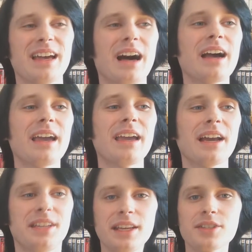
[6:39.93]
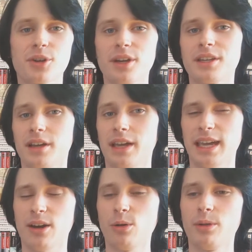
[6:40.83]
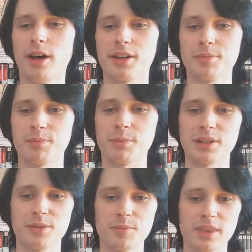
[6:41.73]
I did enjoy it a whole lot, but